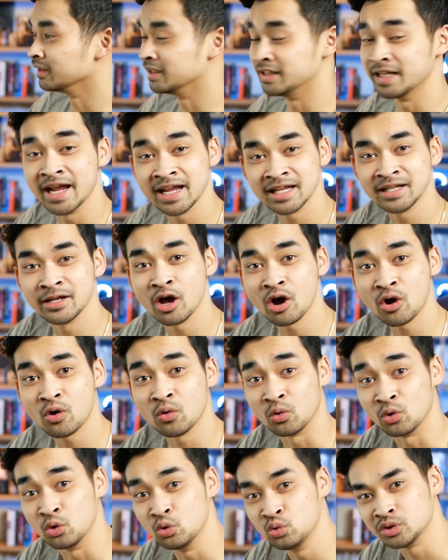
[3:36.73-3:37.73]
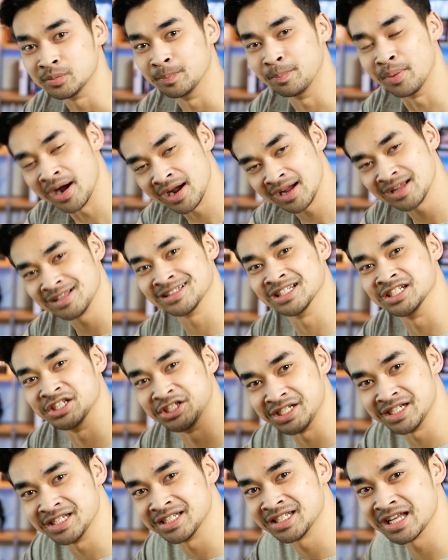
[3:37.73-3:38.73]
They know who's buying the
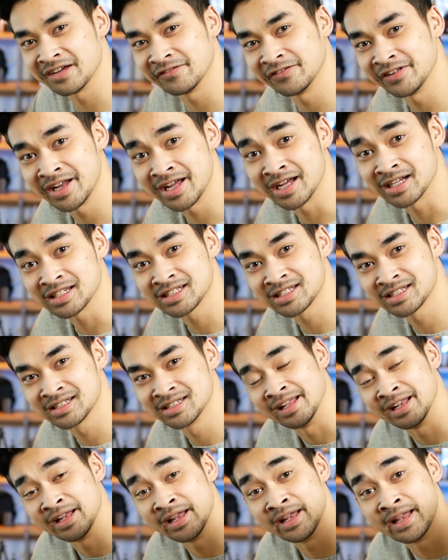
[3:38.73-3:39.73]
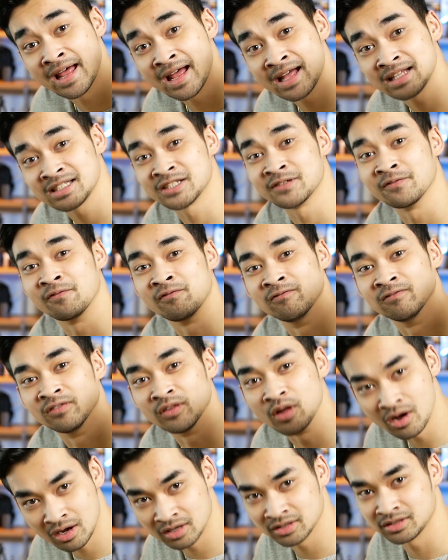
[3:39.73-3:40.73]
G7X, and that's
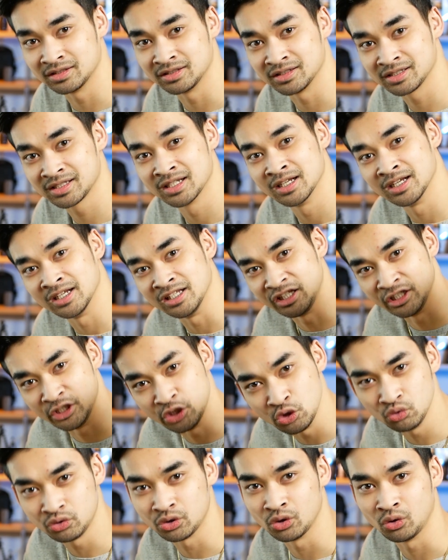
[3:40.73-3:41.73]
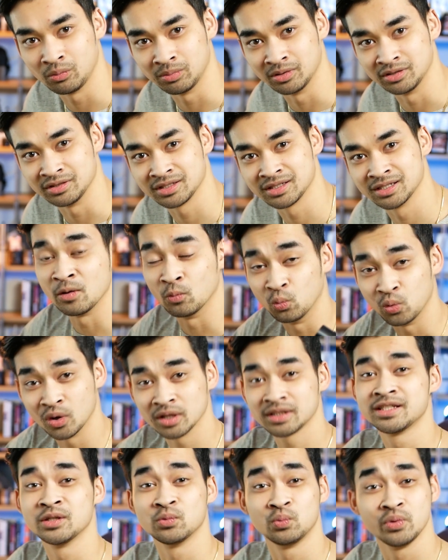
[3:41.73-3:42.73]
vloggers, YouTubers. And
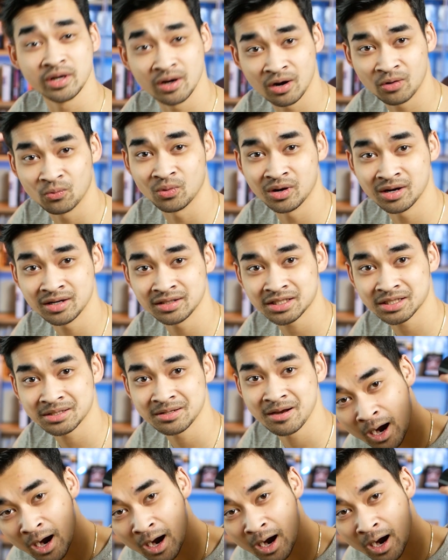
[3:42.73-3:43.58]
what did we all want?